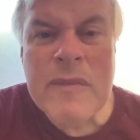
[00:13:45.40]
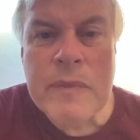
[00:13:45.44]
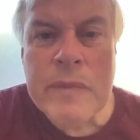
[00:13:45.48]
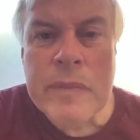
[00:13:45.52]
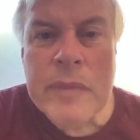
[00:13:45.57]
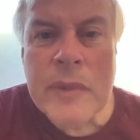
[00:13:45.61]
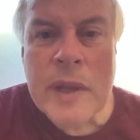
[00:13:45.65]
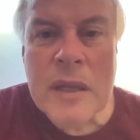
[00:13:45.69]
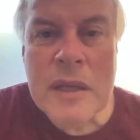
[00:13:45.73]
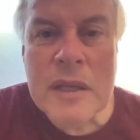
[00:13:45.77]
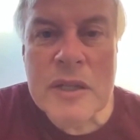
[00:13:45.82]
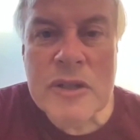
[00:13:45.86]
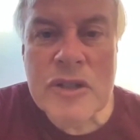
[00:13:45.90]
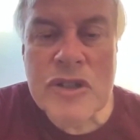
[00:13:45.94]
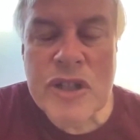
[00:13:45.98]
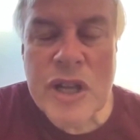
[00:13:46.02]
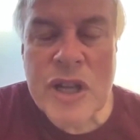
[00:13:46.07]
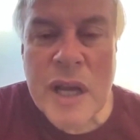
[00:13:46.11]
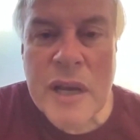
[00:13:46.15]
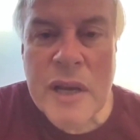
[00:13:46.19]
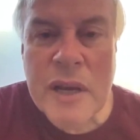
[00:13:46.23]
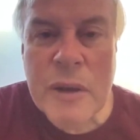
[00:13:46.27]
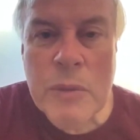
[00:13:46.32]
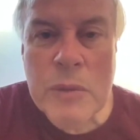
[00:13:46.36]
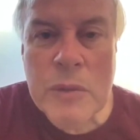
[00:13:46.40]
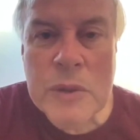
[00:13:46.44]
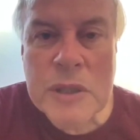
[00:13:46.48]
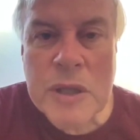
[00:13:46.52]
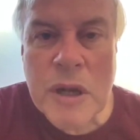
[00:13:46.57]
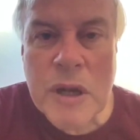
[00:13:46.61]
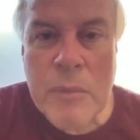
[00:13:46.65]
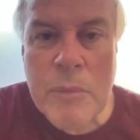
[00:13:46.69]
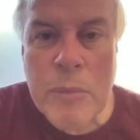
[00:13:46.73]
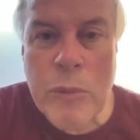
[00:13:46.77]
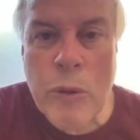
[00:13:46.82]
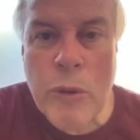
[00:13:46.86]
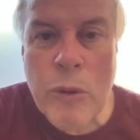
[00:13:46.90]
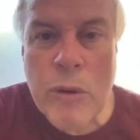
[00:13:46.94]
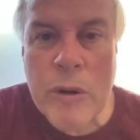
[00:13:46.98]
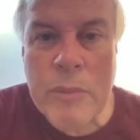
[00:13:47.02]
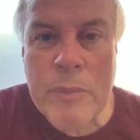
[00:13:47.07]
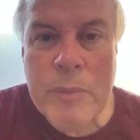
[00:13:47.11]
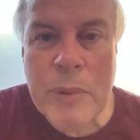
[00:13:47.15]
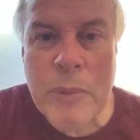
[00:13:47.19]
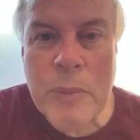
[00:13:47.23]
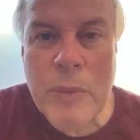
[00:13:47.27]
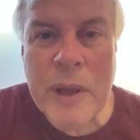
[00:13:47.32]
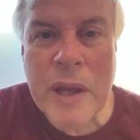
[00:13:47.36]
Liz Cheney was on
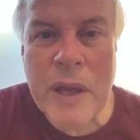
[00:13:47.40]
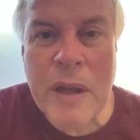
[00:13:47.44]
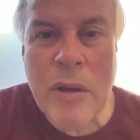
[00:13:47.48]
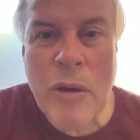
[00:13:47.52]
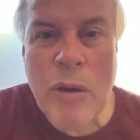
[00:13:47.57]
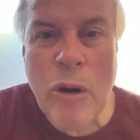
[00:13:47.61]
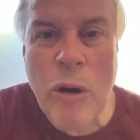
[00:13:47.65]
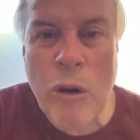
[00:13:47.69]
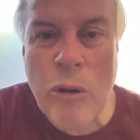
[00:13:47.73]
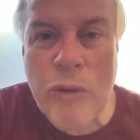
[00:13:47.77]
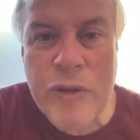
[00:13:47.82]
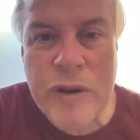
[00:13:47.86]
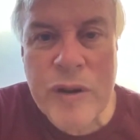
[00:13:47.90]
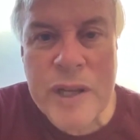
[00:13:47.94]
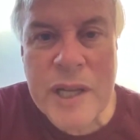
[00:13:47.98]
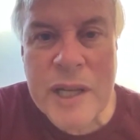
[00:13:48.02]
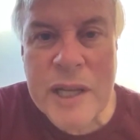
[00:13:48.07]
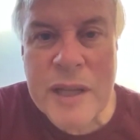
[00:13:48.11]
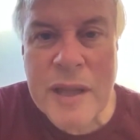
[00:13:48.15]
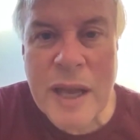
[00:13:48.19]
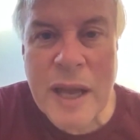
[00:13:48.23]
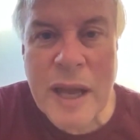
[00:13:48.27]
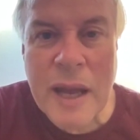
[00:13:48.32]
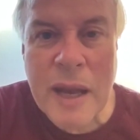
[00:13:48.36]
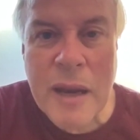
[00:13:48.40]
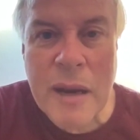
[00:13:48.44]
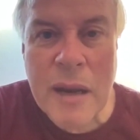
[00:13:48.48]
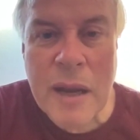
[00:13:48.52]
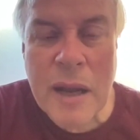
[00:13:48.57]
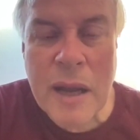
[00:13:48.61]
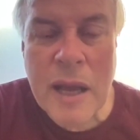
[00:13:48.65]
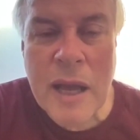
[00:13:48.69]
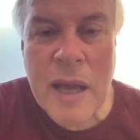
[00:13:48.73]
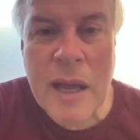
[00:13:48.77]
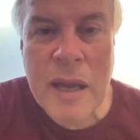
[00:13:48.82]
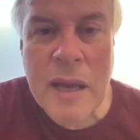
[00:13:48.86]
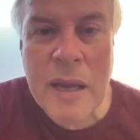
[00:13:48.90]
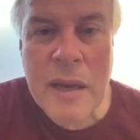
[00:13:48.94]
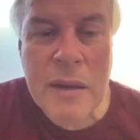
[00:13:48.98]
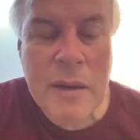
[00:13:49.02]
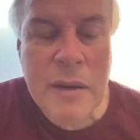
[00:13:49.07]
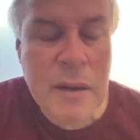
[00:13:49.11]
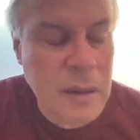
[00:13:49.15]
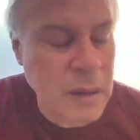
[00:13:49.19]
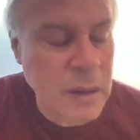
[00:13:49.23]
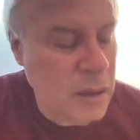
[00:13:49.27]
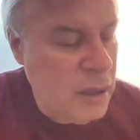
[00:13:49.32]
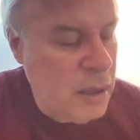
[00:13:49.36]
board, but we overdid that
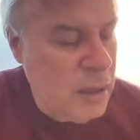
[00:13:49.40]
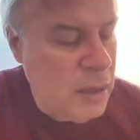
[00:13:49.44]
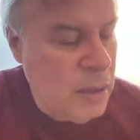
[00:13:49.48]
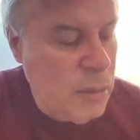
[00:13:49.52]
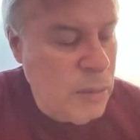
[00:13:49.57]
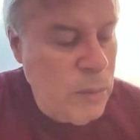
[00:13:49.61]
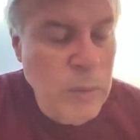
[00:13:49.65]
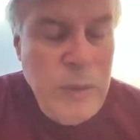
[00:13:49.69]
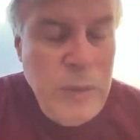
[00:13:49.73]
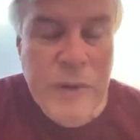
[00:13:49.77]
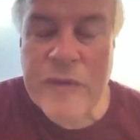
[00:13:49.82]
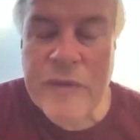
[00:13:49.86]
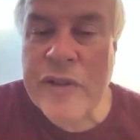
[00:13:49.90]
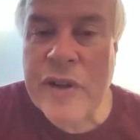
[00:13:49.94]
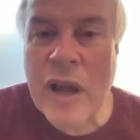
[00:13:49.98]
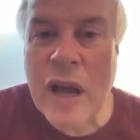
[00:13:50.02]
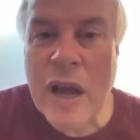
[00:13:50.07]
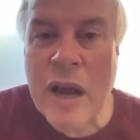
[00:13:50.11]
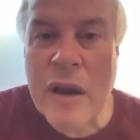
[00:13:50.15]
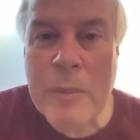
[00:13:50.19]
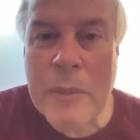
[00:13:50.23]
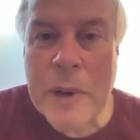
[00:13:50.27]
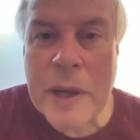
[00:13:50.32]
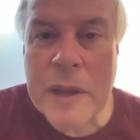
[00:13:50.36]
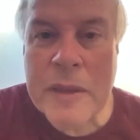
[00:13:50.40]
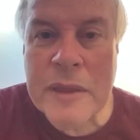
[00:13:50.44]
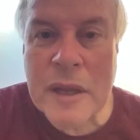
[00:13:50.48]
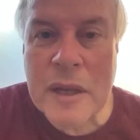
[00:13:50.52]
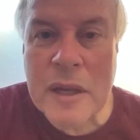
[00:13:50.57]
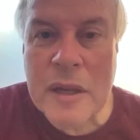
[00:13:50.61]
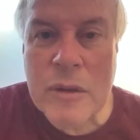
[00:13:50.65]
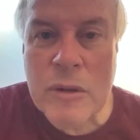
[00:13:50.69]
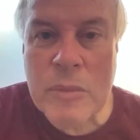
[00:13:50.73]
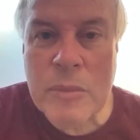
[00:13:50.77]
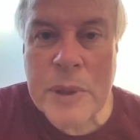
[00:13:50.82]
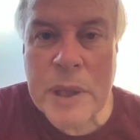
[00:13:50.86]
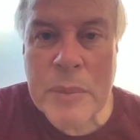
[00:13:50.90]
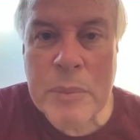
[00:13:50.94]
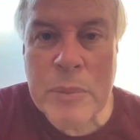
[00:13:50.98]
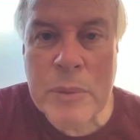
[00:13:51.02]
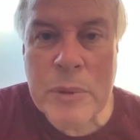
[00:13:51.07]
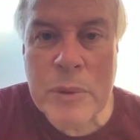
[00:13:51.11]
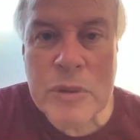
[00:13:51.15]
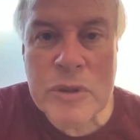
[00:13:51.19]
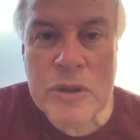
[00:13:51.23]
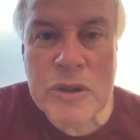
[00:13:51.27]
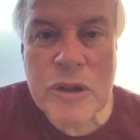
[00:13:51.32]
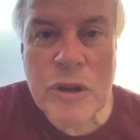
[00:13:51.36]
and we forgot about the little
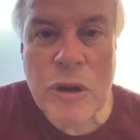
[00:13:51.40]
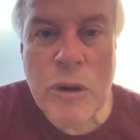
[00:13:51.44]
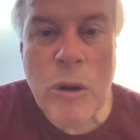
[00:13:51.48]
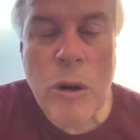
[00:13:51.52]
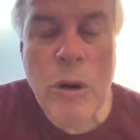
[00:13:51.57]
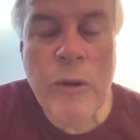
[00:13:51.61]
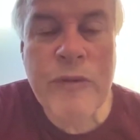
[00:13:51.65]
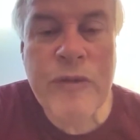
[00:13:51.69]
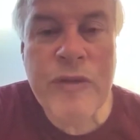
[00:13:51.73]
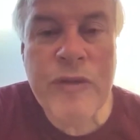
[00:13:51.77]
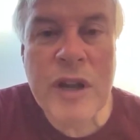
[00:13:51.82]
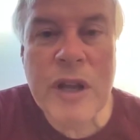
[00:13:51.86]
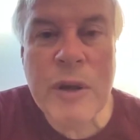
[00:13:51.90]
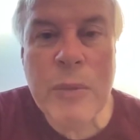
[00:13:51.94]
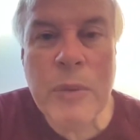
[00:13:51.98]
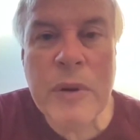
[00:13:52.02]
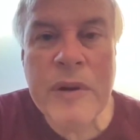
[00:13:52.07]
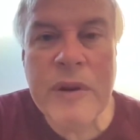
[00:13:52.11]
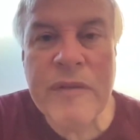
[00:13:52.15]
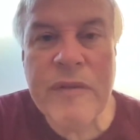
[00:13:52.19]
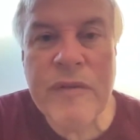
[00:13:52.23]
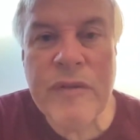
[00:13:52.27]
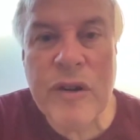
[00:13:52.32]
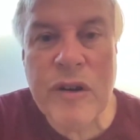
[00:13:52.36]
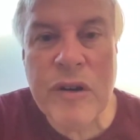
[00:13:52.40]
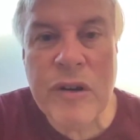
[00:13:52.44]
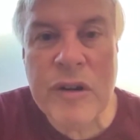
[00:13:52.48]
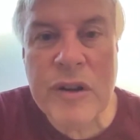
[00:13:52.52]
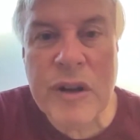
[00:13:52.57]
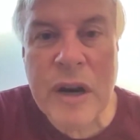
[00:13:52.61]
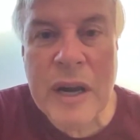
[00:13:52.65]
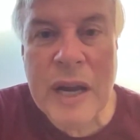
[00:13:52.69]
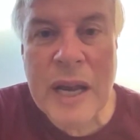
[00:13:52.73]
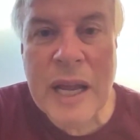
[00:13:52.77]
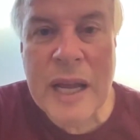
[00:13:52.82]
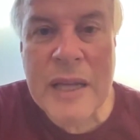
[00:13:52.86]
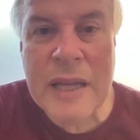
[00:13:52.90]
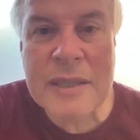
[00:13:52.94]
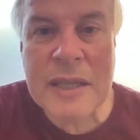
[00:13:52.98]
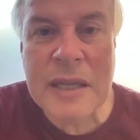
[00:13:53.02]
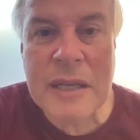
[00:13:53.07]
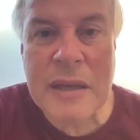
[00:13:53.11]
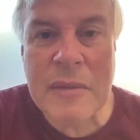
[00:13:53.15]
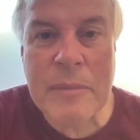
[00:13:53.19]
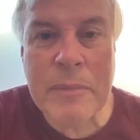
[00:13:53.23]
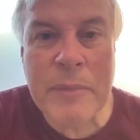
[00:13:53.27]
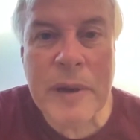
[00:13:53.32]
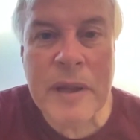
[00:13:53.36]
people. So hopefully we've learned our
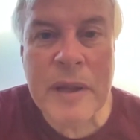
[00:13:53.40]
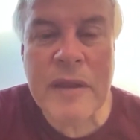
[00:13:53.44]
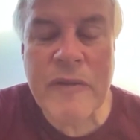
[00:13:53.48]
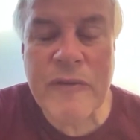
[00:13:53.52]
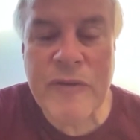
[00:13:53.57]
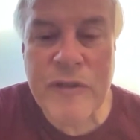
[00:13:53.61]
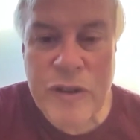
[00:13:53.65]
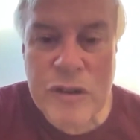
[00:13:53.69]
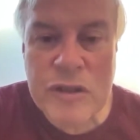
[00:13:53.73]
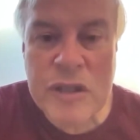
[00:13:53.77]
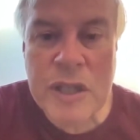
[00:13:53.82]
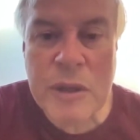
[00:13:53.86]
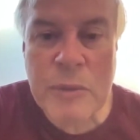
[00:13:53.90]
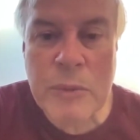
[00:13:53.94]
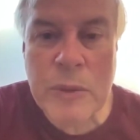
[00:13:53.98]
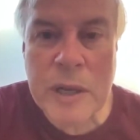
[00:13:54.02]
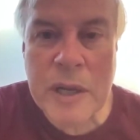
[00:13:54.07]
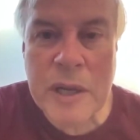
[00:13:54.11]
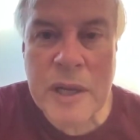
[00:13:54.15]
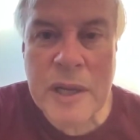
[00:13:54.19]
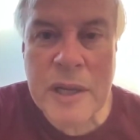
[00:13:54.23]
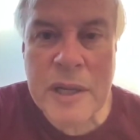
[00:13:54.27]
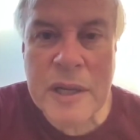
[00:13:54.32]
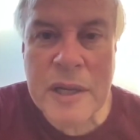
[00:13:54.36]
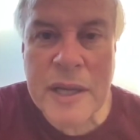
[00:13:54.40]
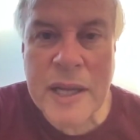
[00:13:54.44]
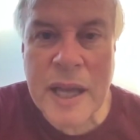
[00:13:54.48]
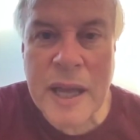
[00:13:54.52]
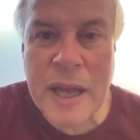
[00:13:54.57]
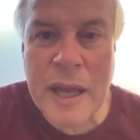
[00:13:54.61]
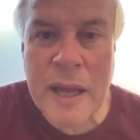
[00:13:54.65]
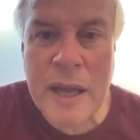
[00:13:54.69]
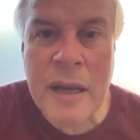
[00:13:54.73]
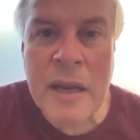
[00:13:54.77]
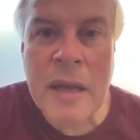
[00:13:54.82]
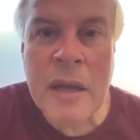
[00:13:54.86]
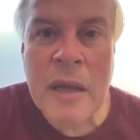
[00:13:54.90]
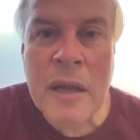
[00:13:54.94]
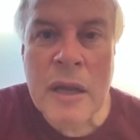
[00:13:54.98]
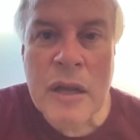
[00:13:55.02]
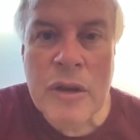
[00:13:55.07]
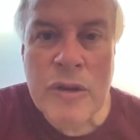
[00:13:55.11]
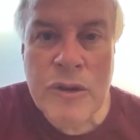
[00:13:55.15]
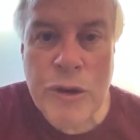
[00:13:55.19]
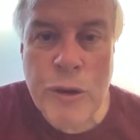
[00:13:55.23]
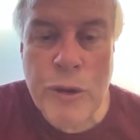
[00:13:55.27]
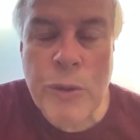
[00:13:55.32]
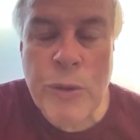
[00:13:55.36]
lesson, but the first thing we need to
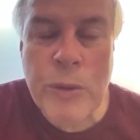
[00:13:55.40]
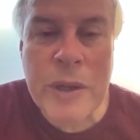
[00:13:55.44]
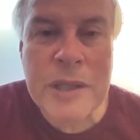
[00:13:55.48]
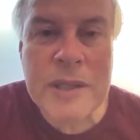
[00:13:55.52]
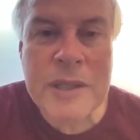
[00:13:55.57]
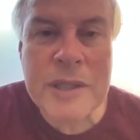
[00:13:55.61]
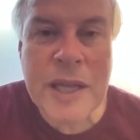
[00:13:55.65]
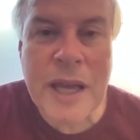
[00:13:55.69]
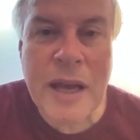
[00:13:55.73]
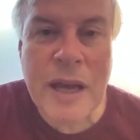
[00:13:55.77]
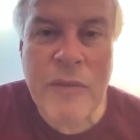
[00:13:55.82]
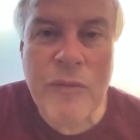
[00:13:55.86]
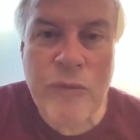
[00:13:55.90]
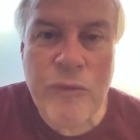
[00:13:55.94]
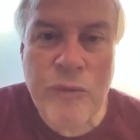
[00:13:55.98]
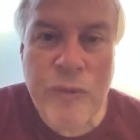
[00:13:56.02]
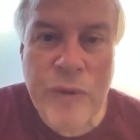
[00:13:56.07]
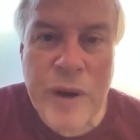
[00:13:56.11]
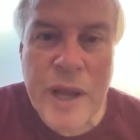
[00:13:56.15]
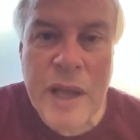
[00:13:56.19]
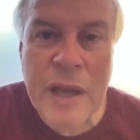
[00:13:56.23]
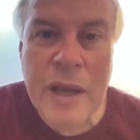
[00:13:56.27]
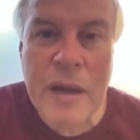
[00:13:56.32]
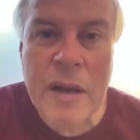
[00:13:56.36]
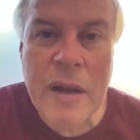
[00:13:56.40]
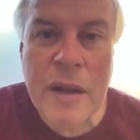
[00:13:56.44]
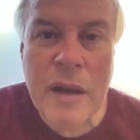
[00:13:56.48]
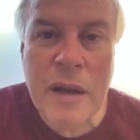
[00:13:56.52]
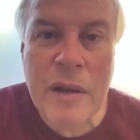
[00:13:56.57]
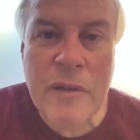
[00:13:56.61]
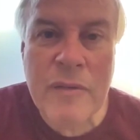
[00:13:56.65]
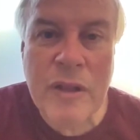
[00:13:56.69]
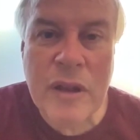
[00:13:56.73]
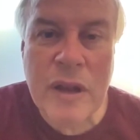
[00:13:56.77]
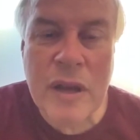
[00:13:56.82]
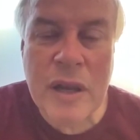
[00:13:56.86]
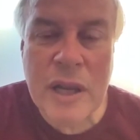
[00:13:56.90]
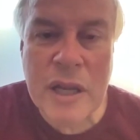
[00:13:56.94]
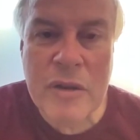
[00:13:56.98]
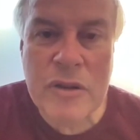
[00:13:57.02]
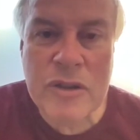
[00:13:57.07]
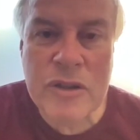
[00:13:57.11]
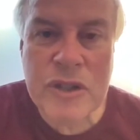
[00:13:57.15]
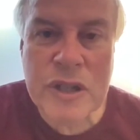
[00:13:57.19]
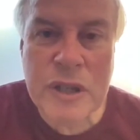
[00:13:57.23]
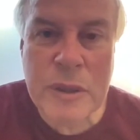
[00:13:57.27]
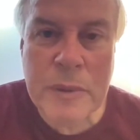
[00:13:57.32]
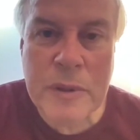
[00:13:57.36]
do is get rid of the
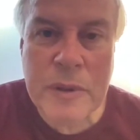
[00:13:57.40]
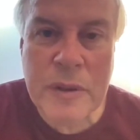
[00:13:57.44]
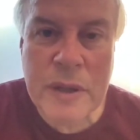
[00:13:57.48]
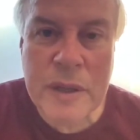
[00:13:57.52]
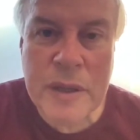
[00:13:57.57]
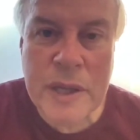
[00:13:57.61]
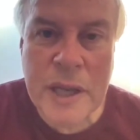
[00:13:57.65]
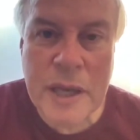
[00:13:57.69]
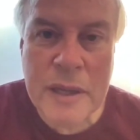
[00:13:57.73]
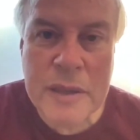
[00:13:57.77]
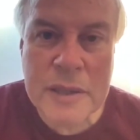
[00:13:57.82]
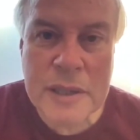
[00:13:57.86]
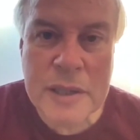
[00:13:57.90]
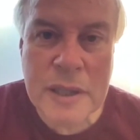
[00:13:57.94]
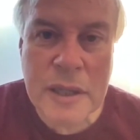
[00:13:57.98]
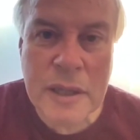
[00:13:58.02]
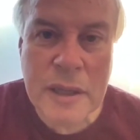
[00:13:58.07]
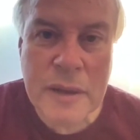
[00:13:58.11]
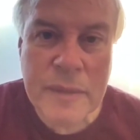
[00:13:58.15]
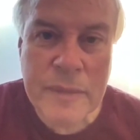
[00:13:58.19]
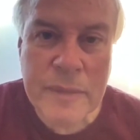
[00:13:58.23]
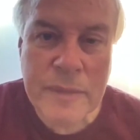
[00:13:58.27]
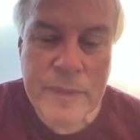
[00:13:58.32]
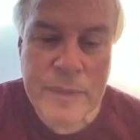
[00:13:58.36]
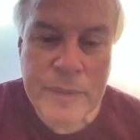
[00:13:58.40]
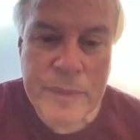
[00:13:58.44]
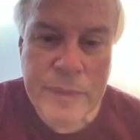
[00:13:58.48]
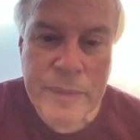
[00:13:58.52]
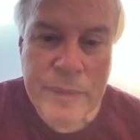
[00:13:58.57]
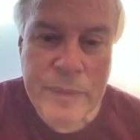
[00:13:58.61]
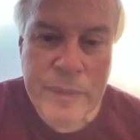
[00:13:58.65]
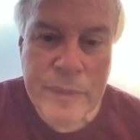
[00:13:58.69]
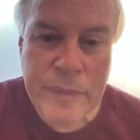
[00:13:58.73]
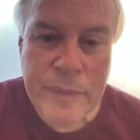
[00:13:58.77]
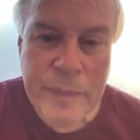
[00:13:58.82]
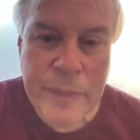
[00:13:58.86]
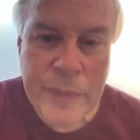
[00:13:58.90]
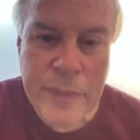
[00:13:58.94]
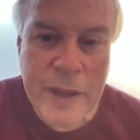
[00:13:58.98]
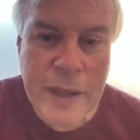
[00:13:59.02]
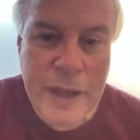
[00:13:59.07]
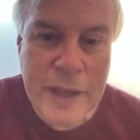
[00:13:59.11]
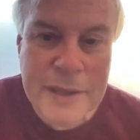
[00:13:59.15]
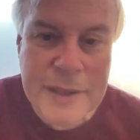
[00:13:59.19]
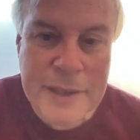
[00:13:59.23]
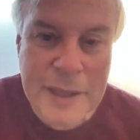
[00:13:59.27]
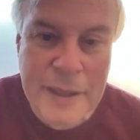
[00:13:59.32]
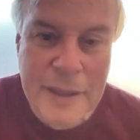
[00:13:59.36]
leadership of the DNC.
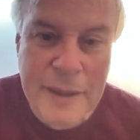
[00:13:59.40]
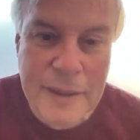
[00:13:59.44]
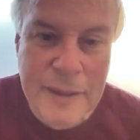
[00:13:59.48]
That's it.